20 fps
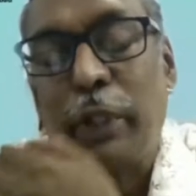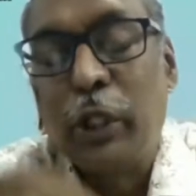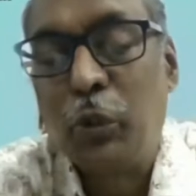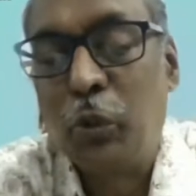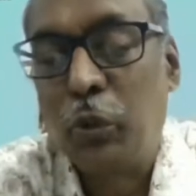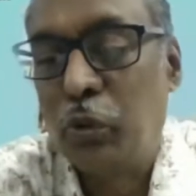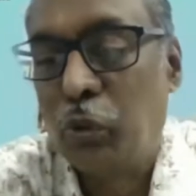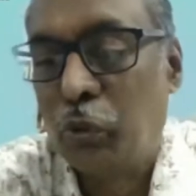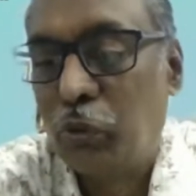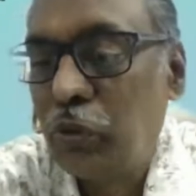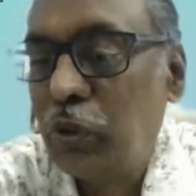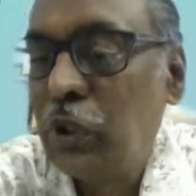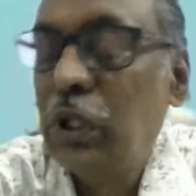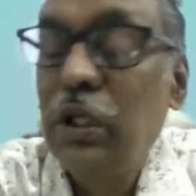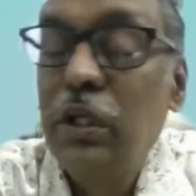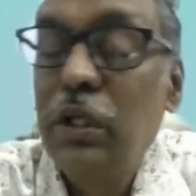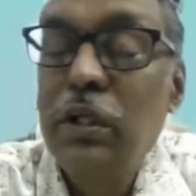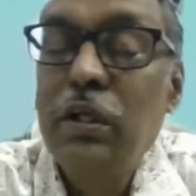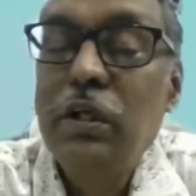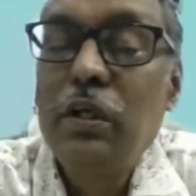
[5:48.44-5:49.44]
my guru.
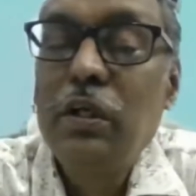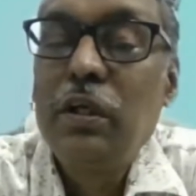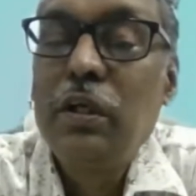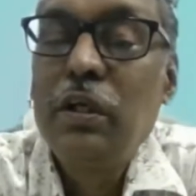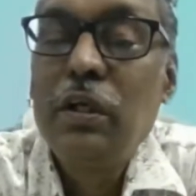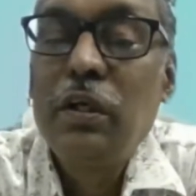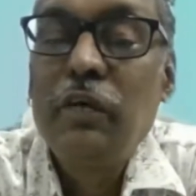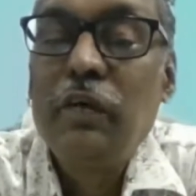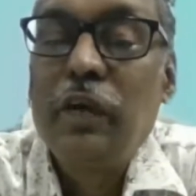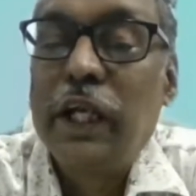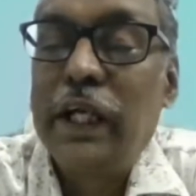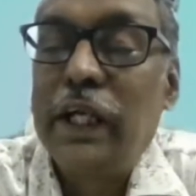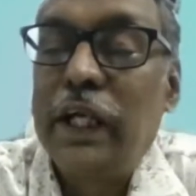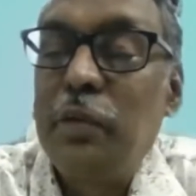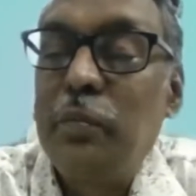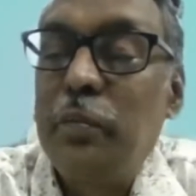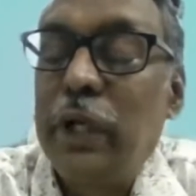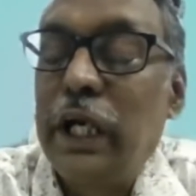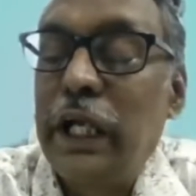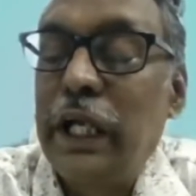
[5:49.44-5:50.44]
When I
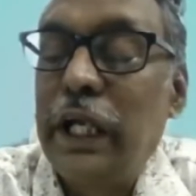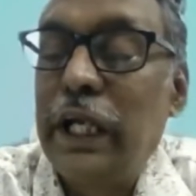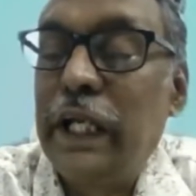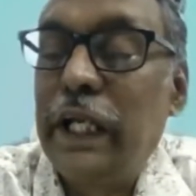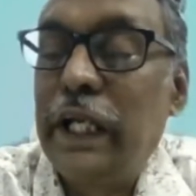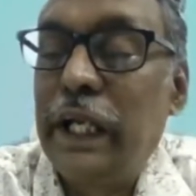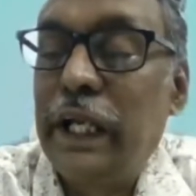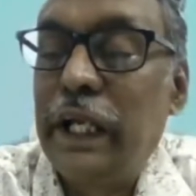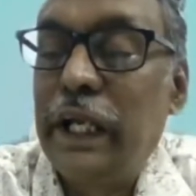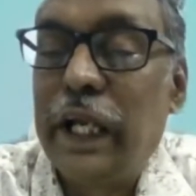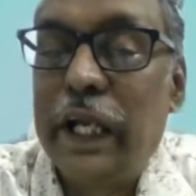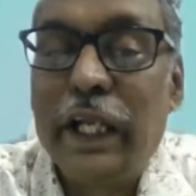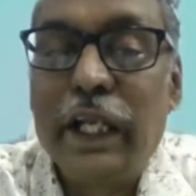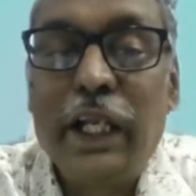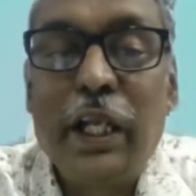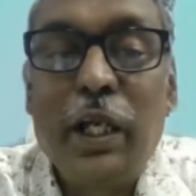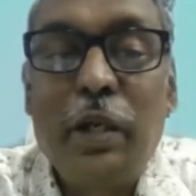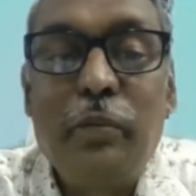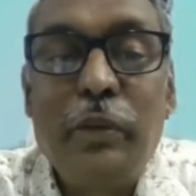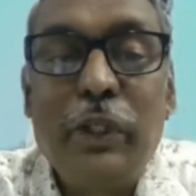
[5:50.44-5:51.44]
did my
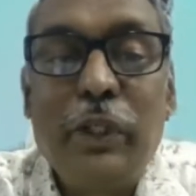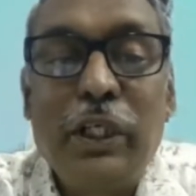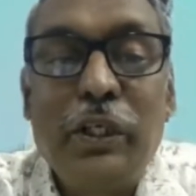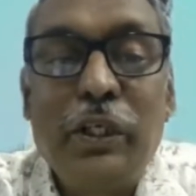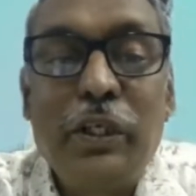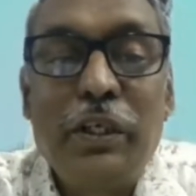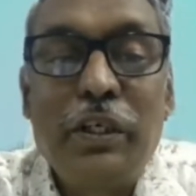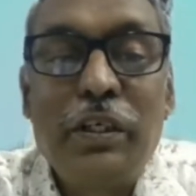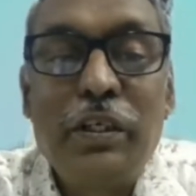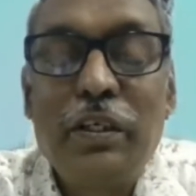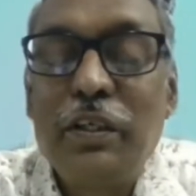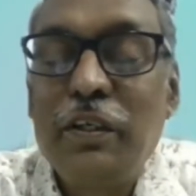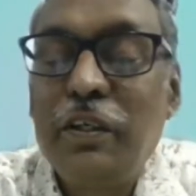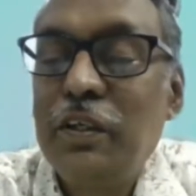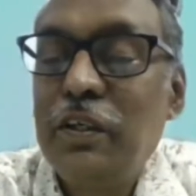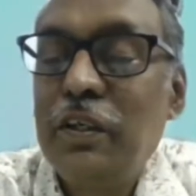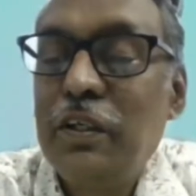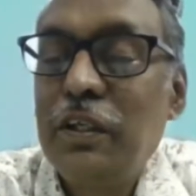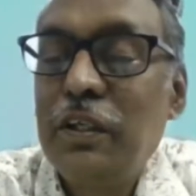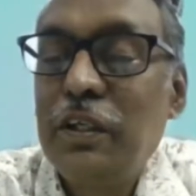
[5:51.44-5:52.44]
LLM in
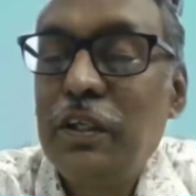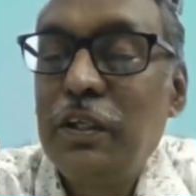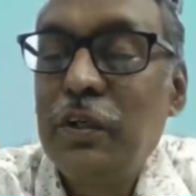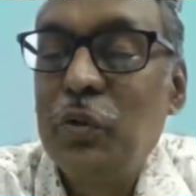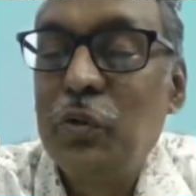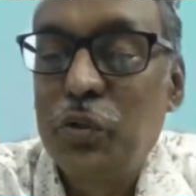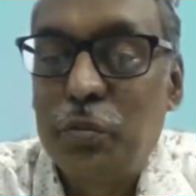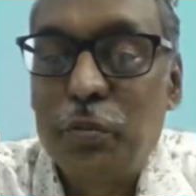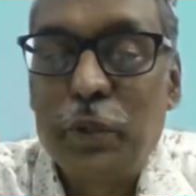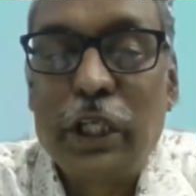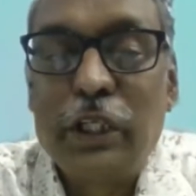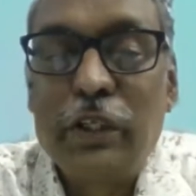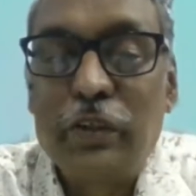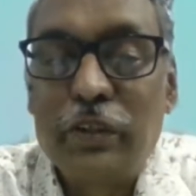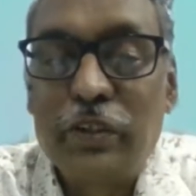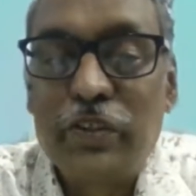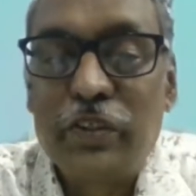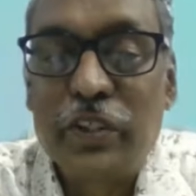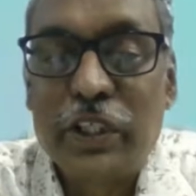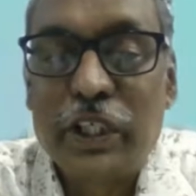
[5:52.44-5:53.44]
Osmania
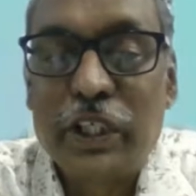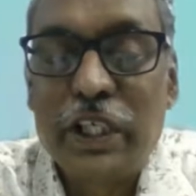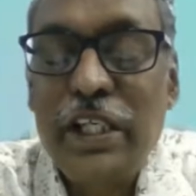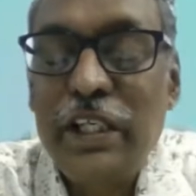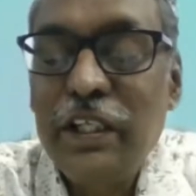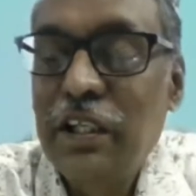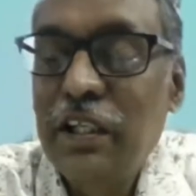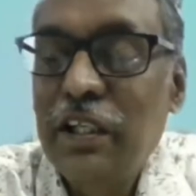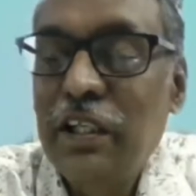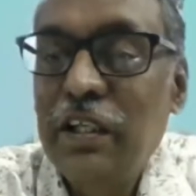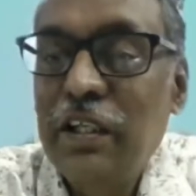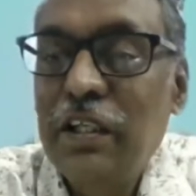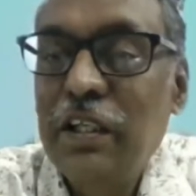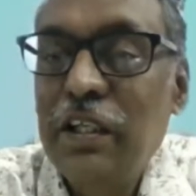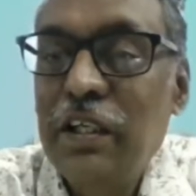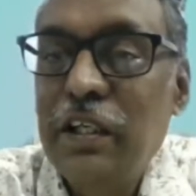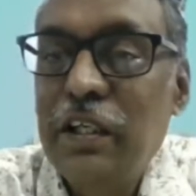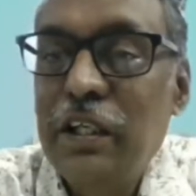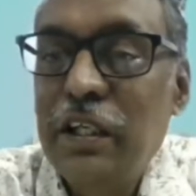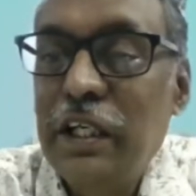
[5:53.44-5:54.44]
University
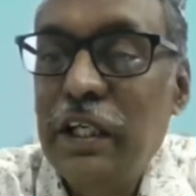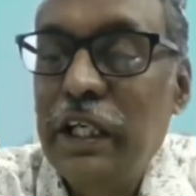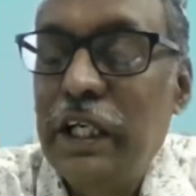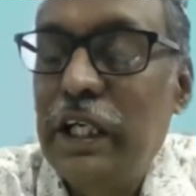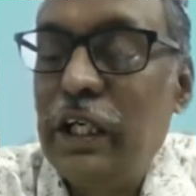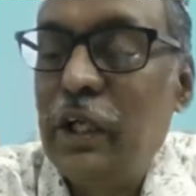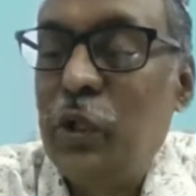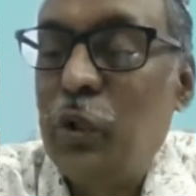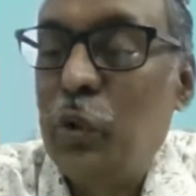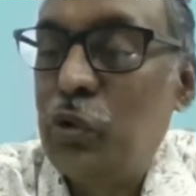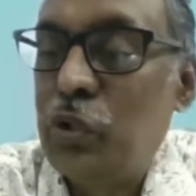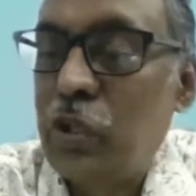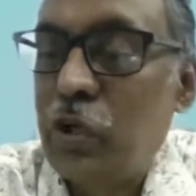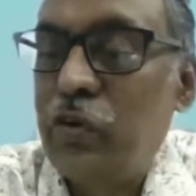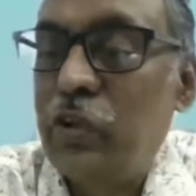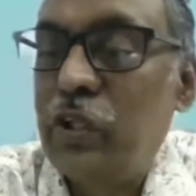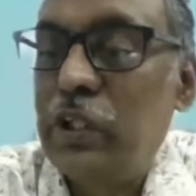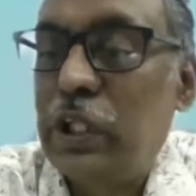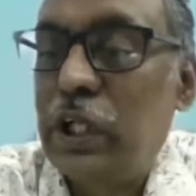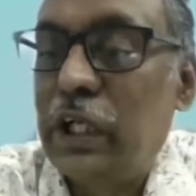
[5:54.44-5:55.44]
in
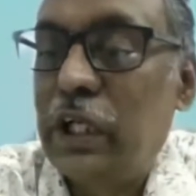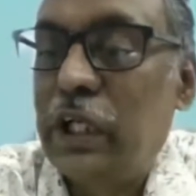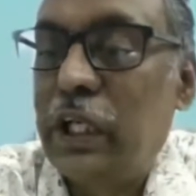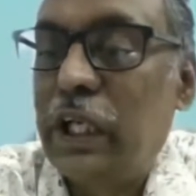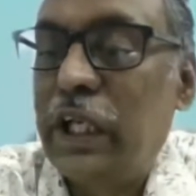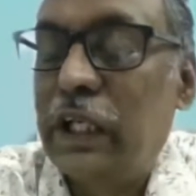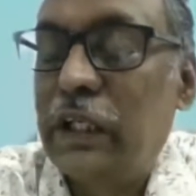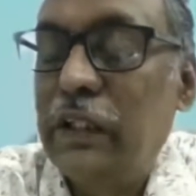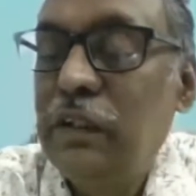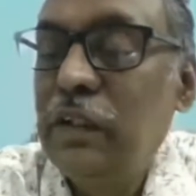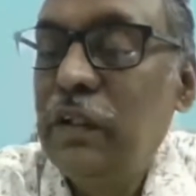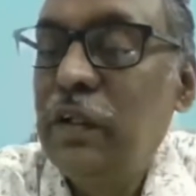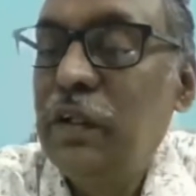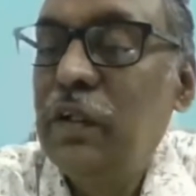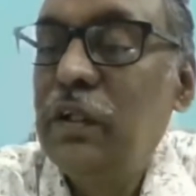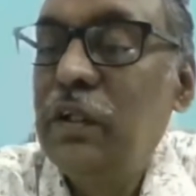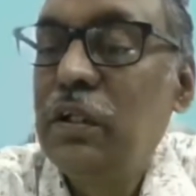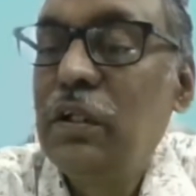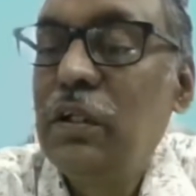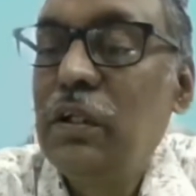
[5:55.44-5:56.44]
2013,
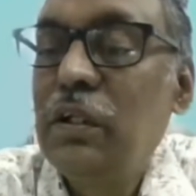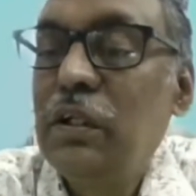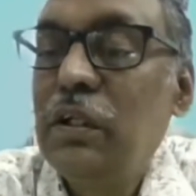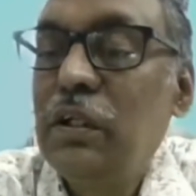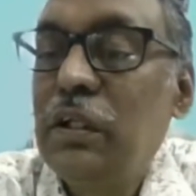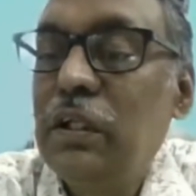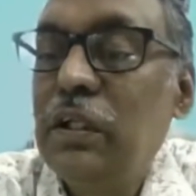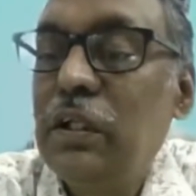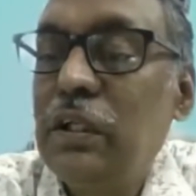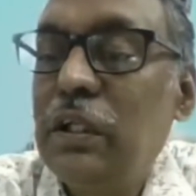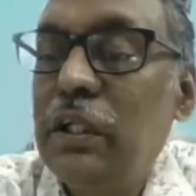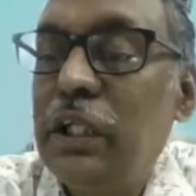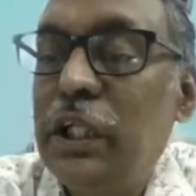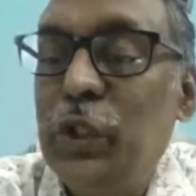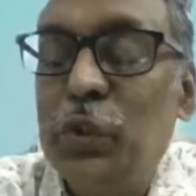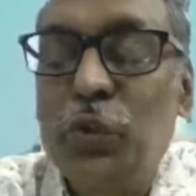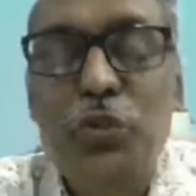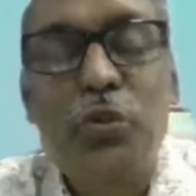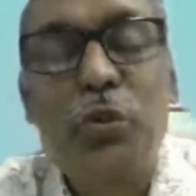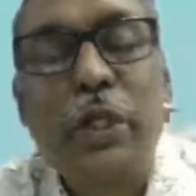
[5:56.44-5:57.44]

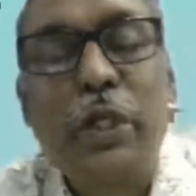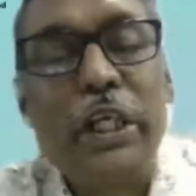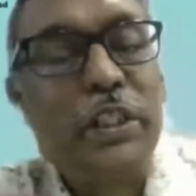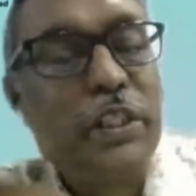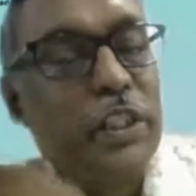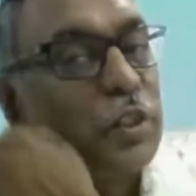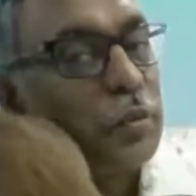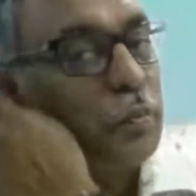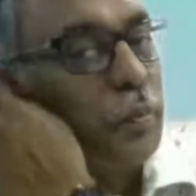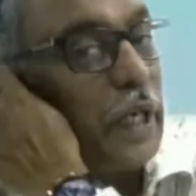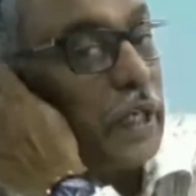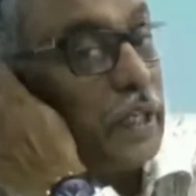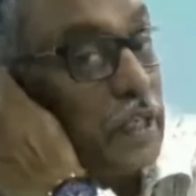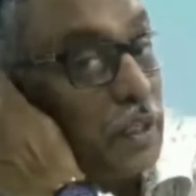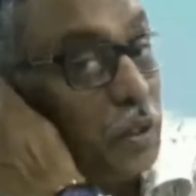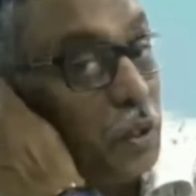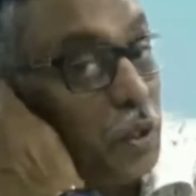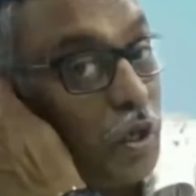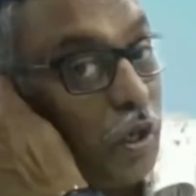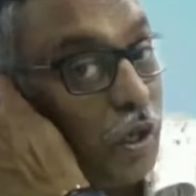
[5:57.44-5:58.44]
he used to teach us
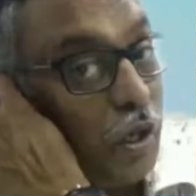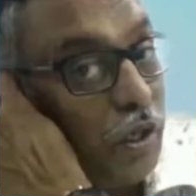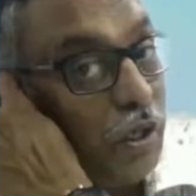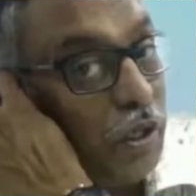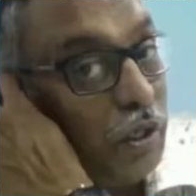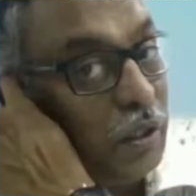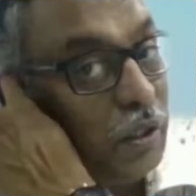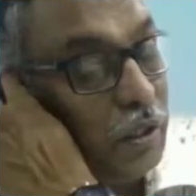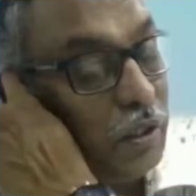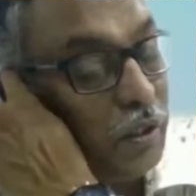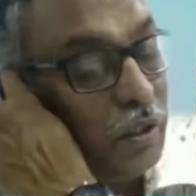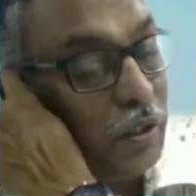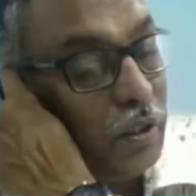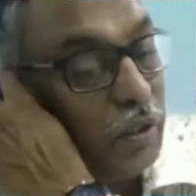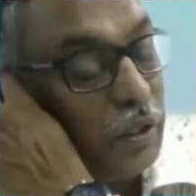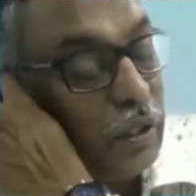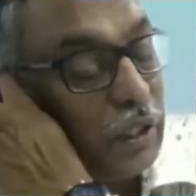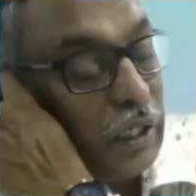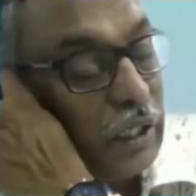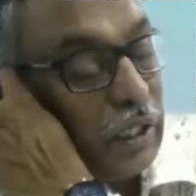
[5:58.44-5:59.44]
patent law.
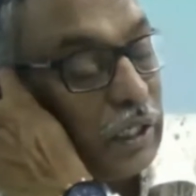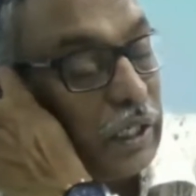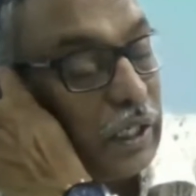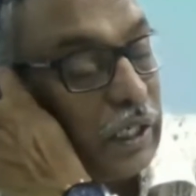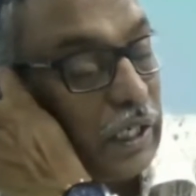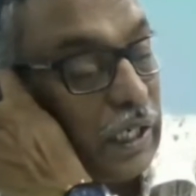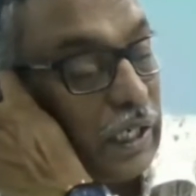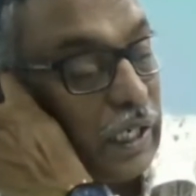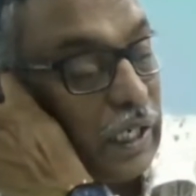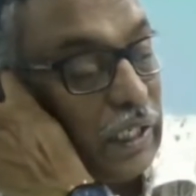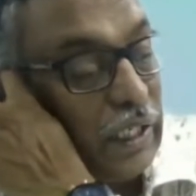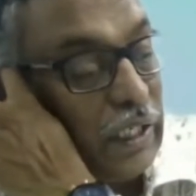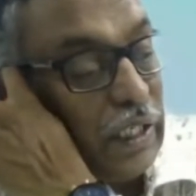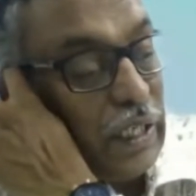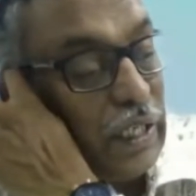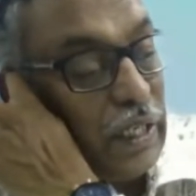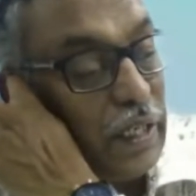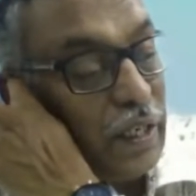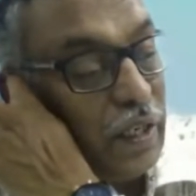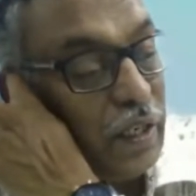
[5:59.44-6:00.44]

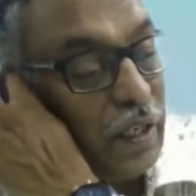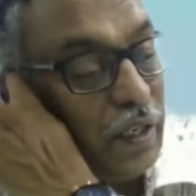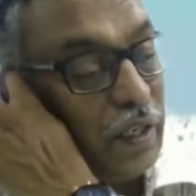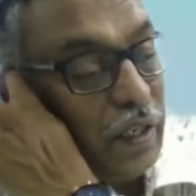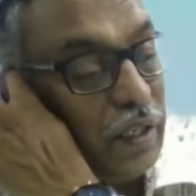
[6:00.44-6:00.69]
And